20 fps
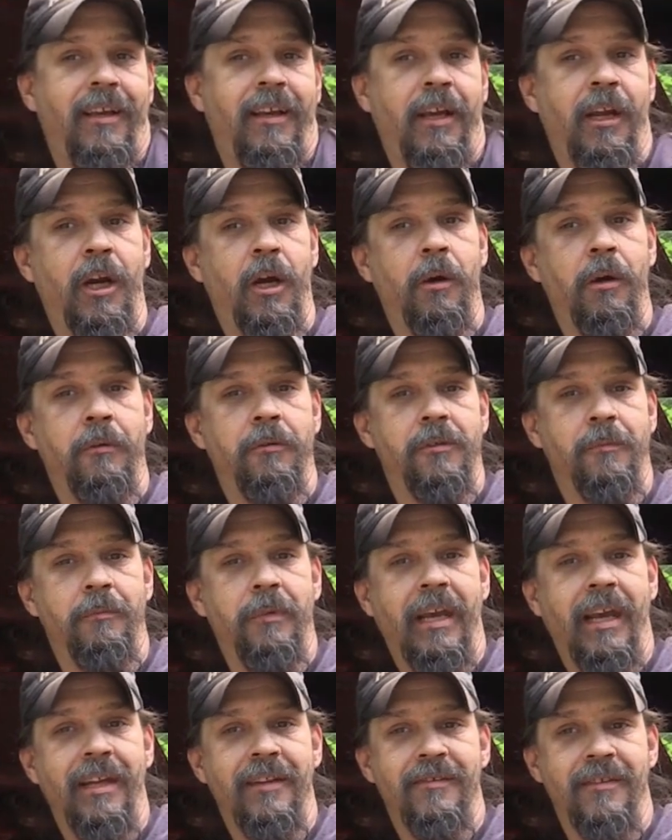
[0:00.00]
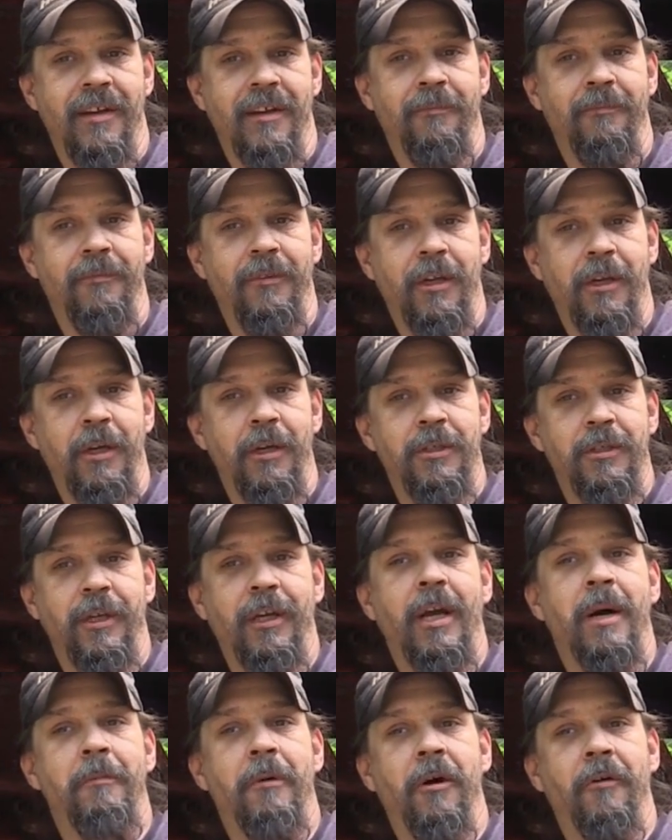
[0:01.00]
you know, and some pizza. They'll usually
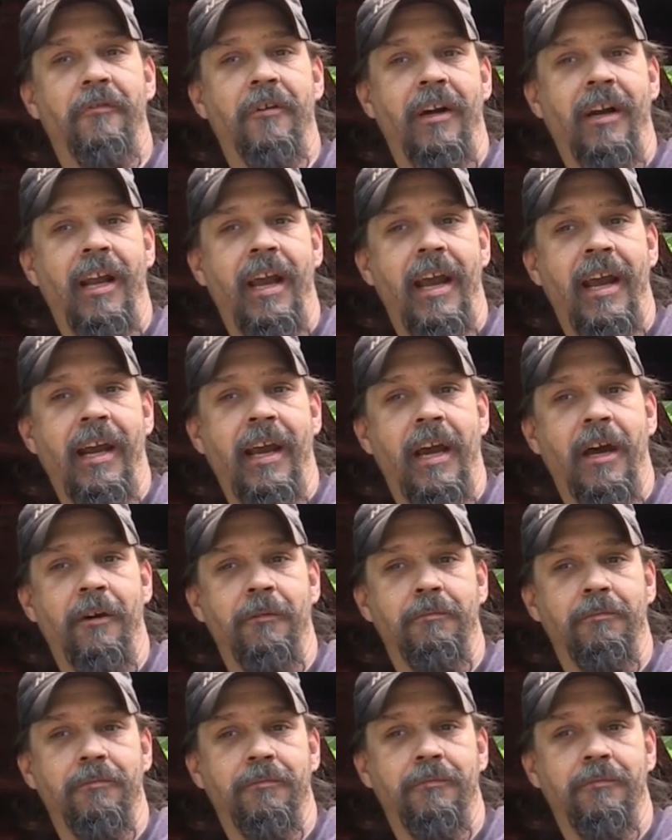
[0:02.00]
come over and hang out.